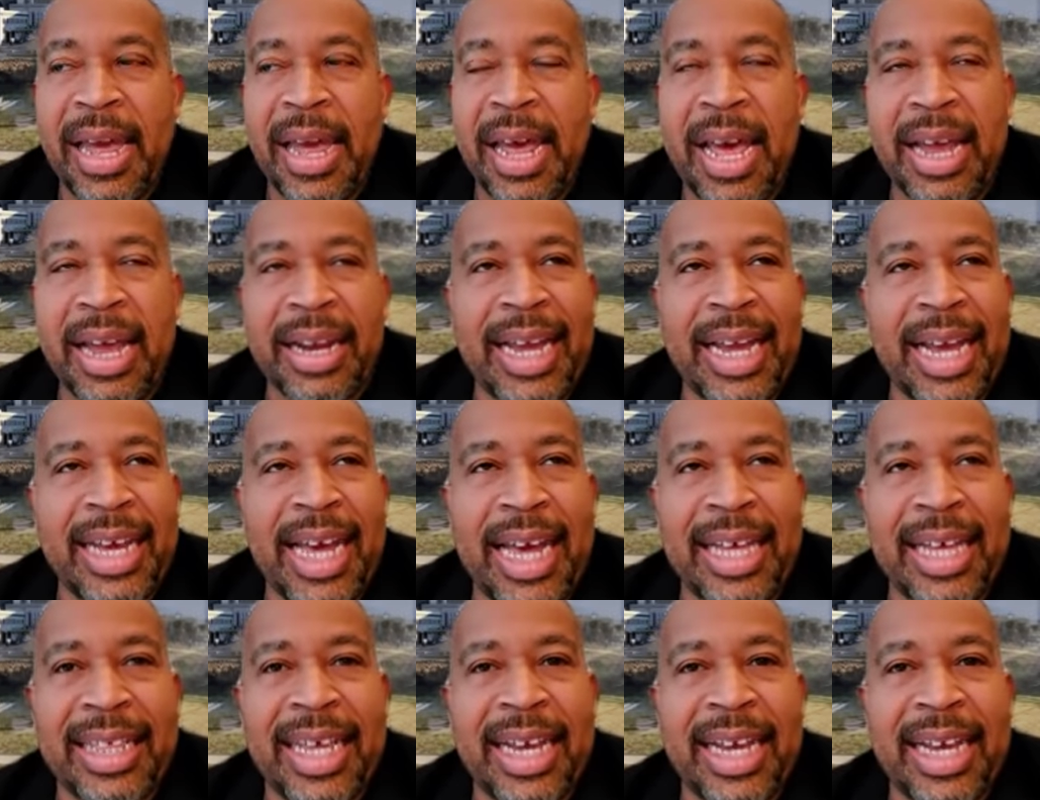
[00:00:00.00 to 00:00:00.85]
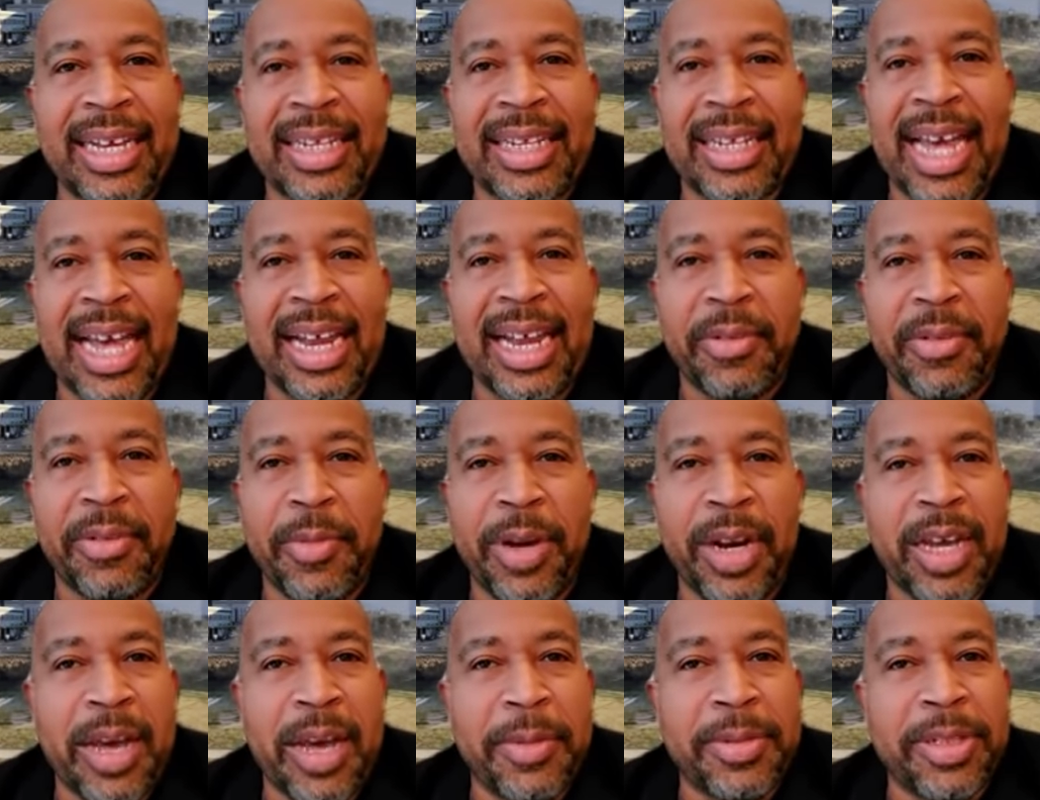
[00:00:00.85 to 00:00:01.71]
I think
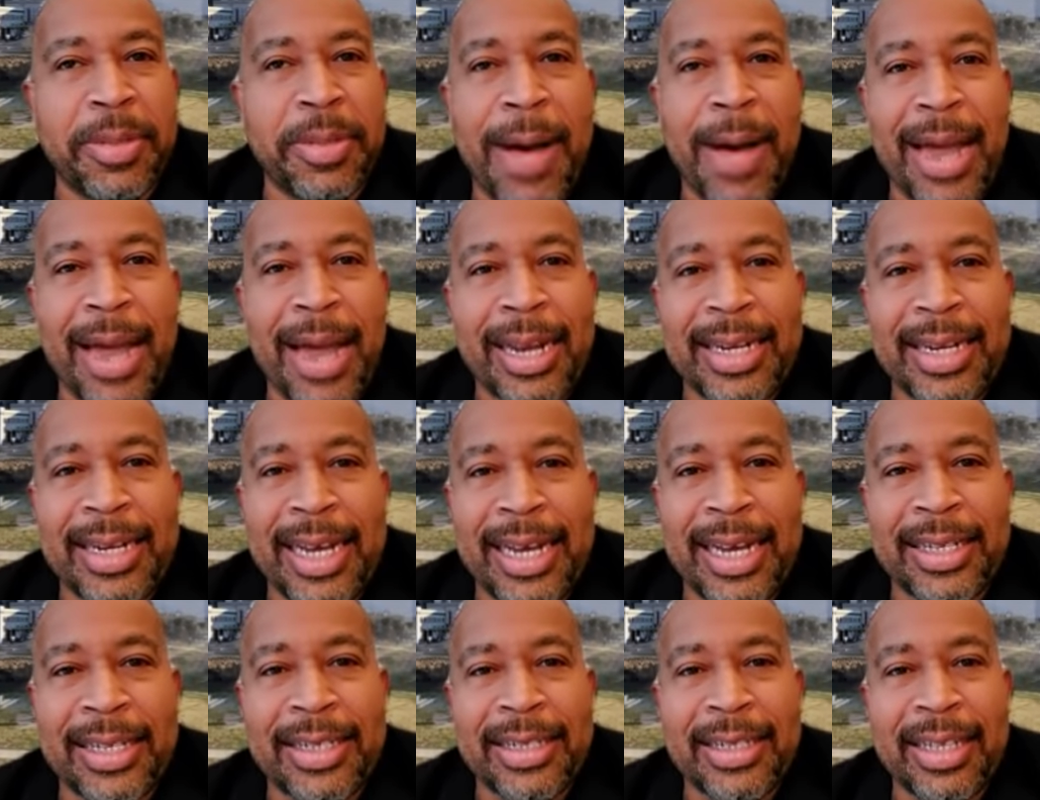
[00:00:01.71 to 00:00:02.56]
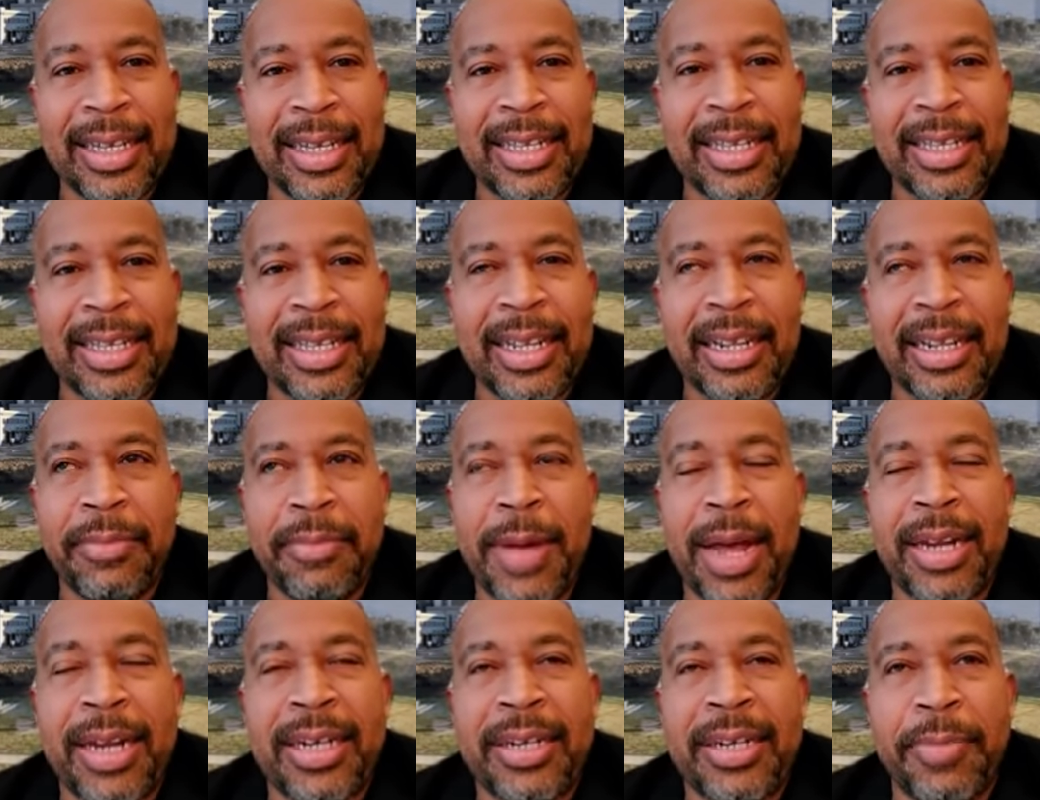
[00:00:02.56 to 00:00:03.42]
when it comes to politics,
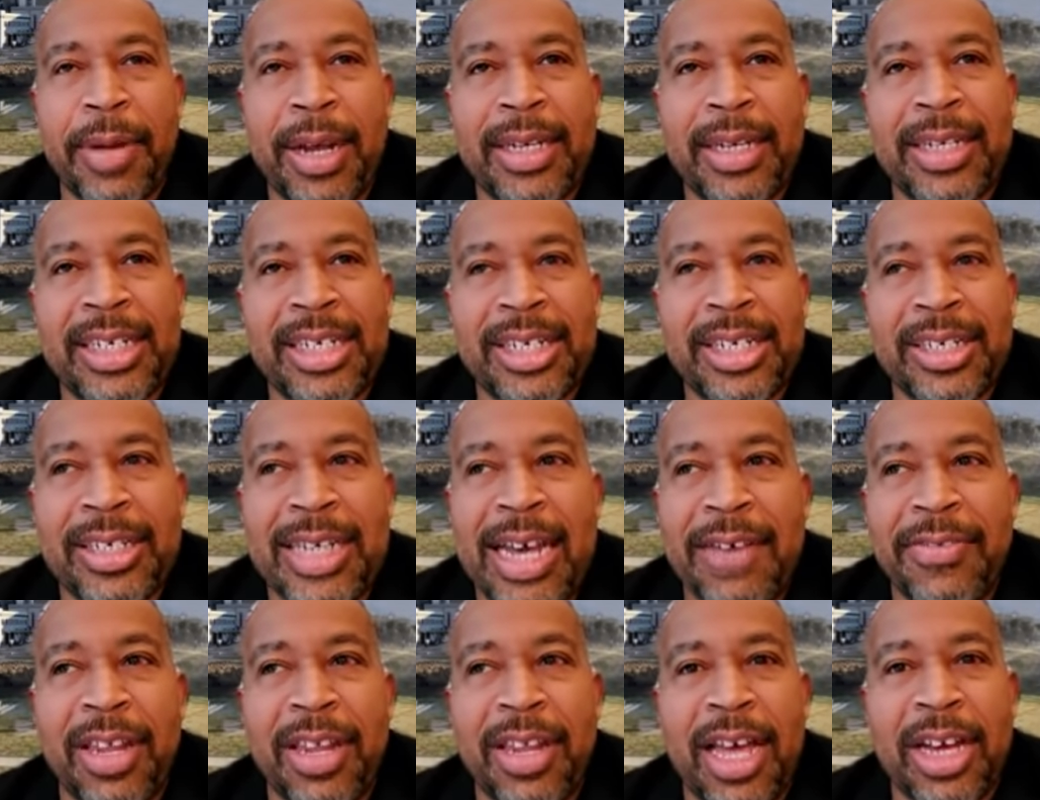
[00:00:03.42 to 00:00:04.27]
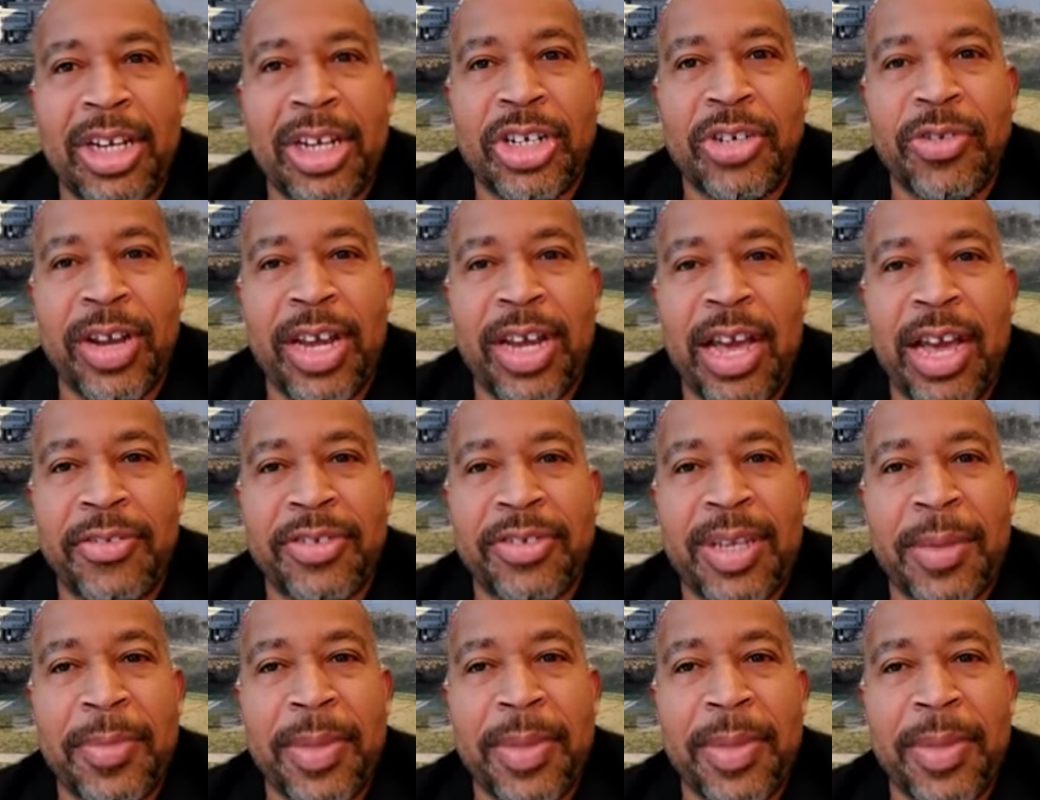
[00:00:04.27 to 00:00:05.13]
politicians have the luxury of
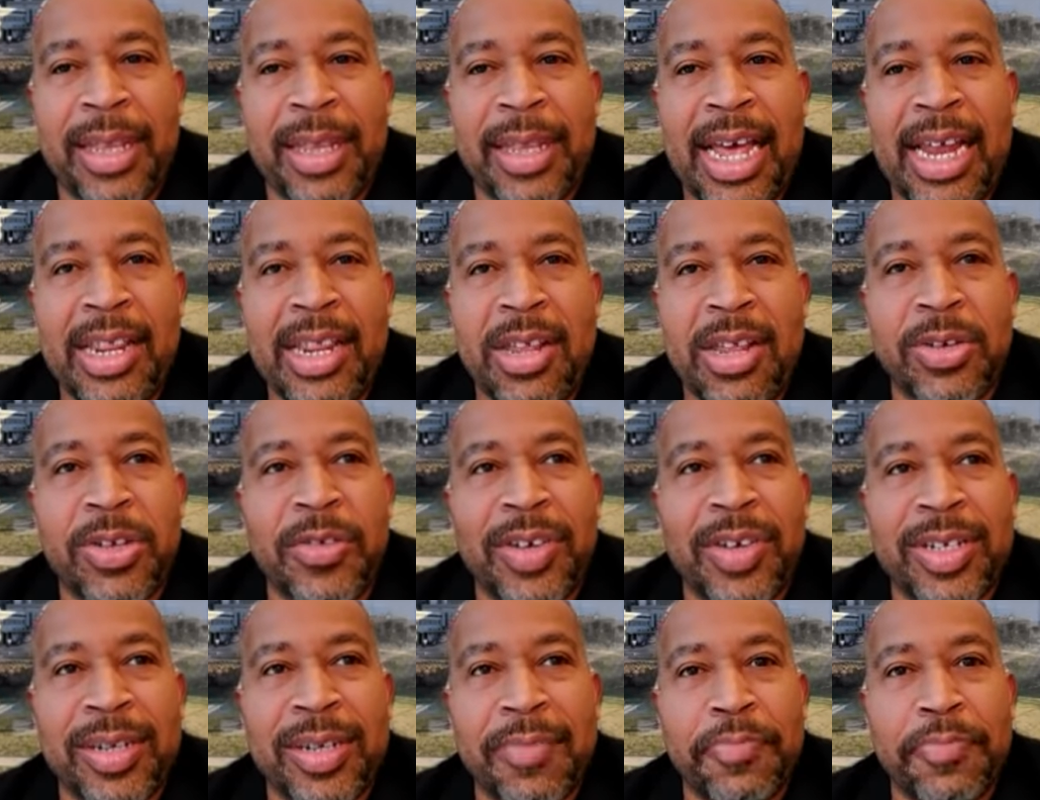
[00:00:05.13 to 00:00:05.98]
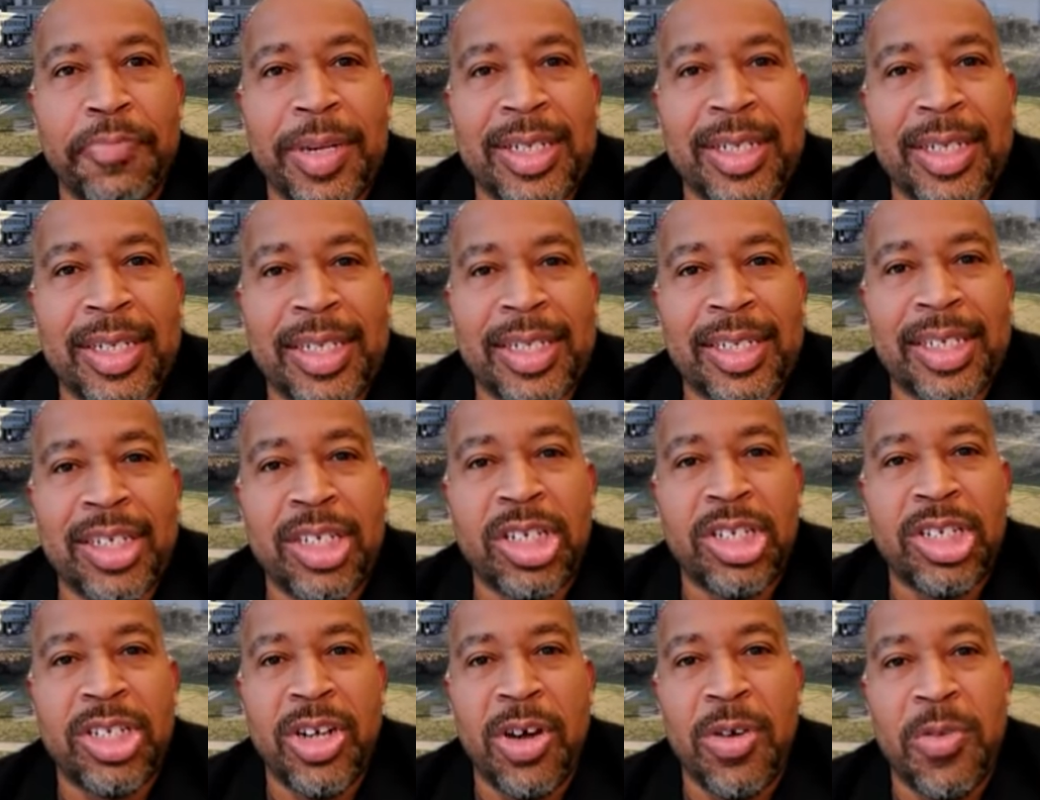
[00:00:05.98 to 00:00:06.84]
something that those of us in business
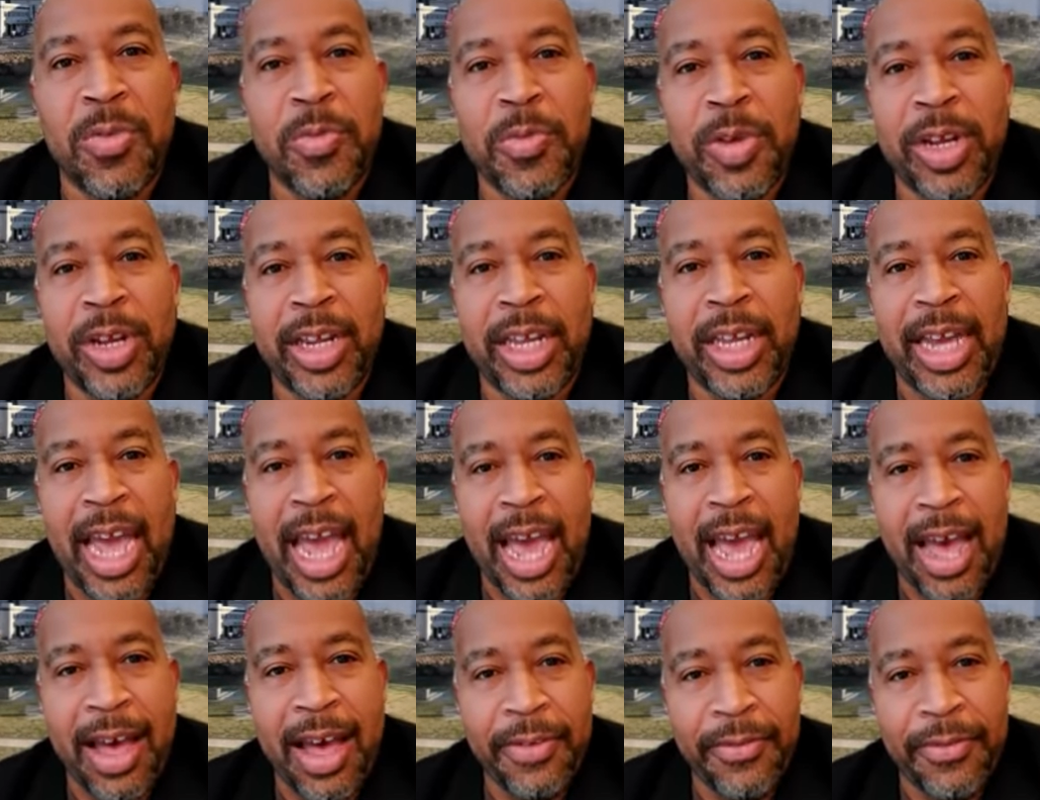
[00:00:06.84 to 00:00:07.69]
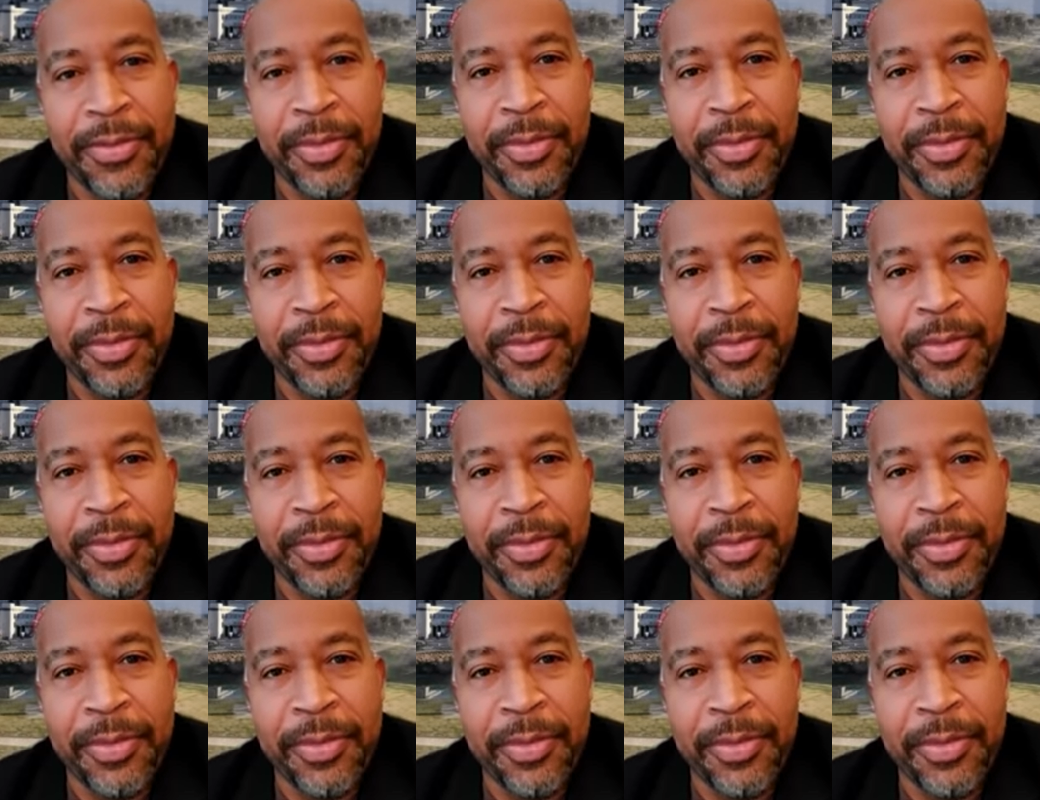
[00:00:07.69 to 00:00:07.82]
don't really have,